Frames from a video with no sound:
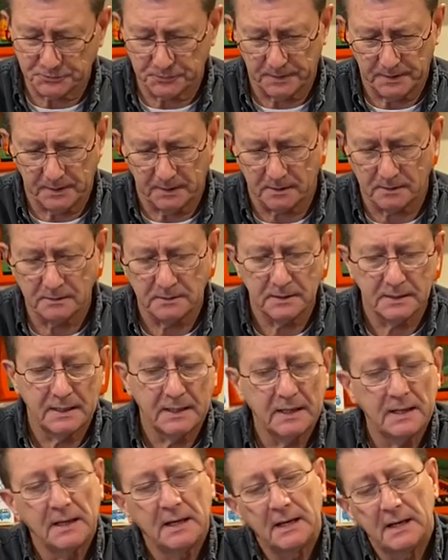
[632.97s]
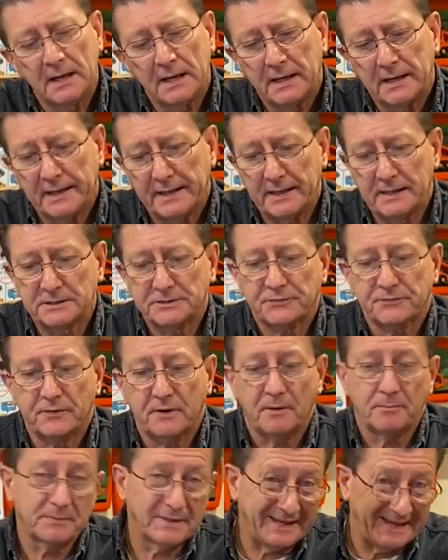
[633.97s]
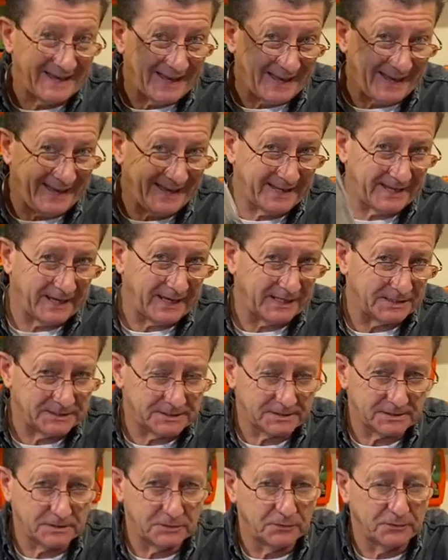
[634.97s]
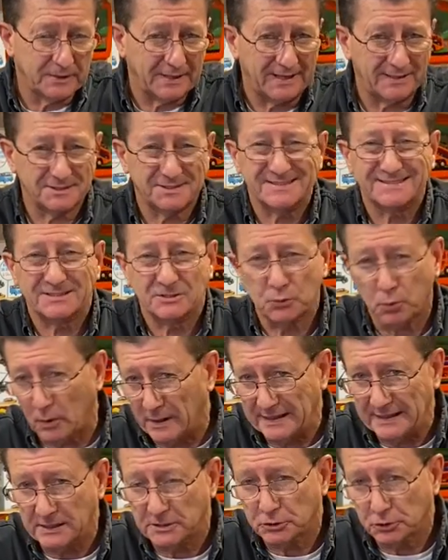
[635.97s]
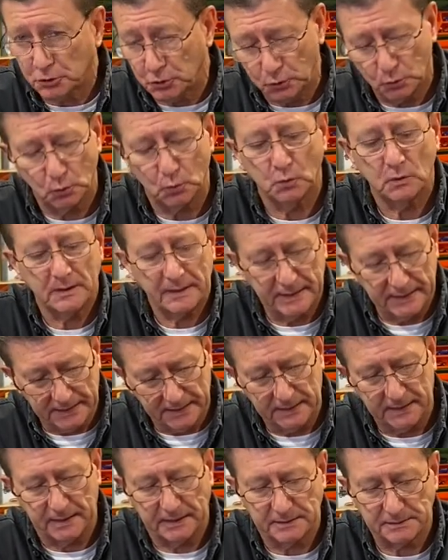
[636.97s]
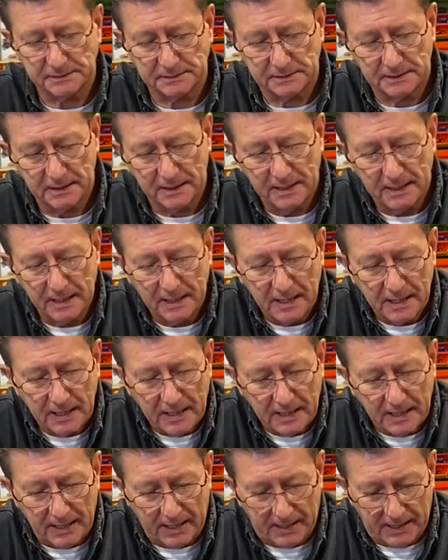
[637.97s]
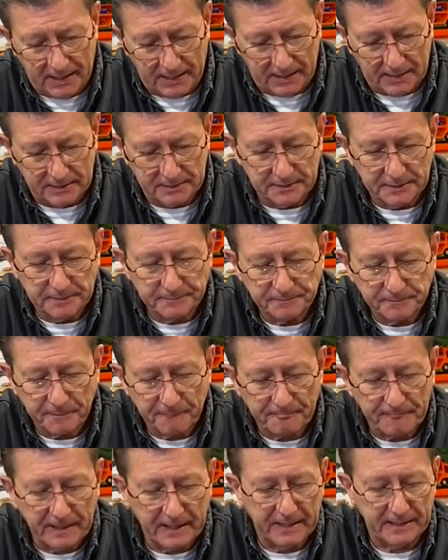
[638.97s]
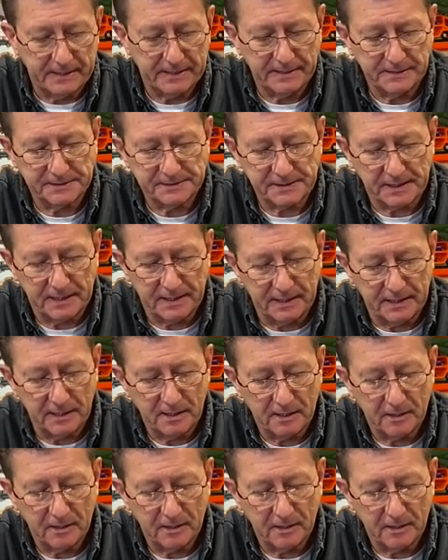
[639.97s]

one here is from the A-Case 2022 A-Case. And it is a